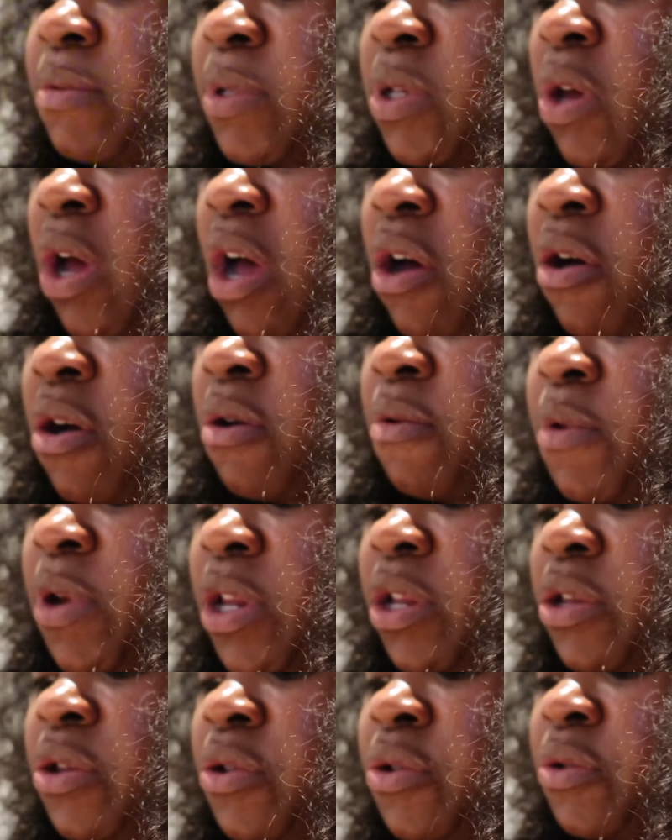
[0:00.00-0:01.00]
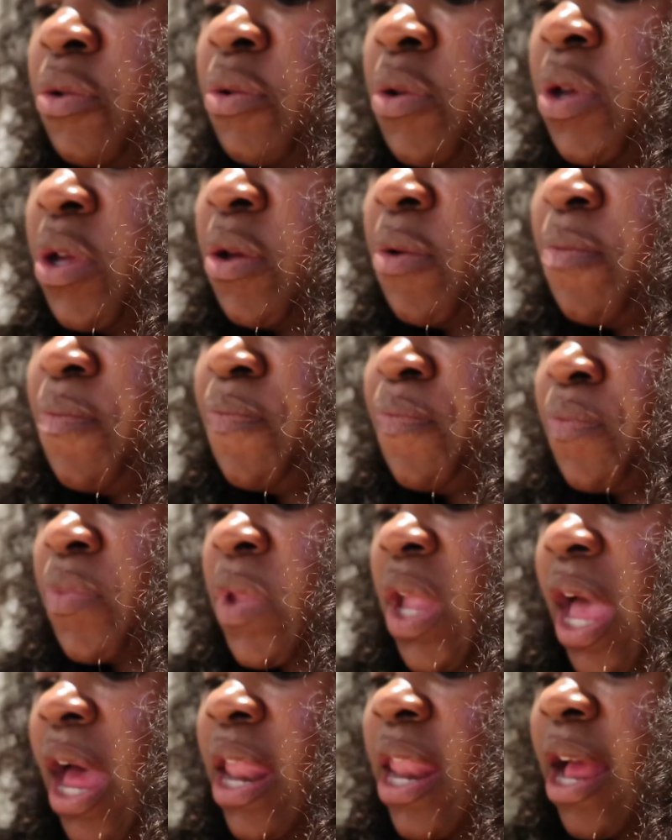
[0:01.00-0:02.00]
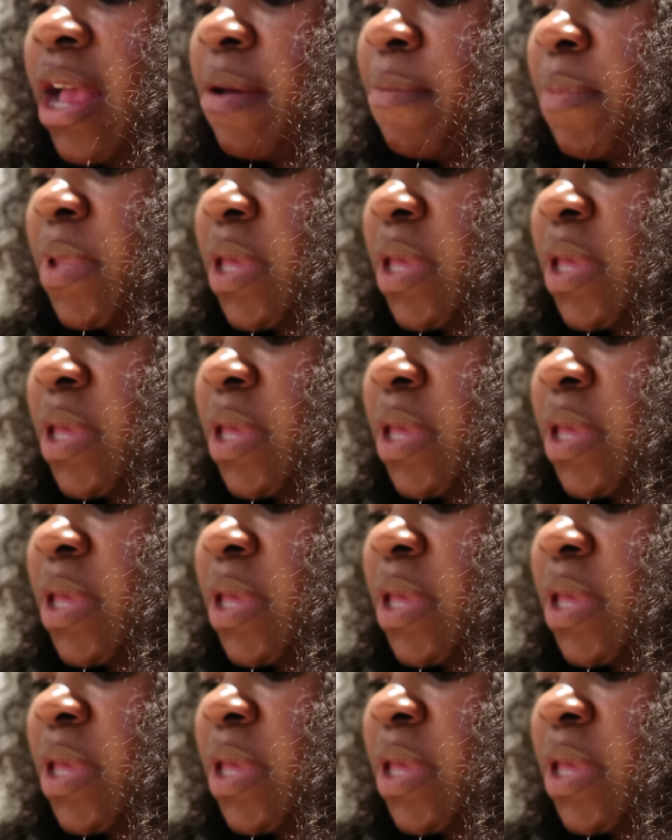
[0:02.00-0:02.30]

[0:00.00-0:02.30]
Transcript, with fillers: up, so I already knew. I like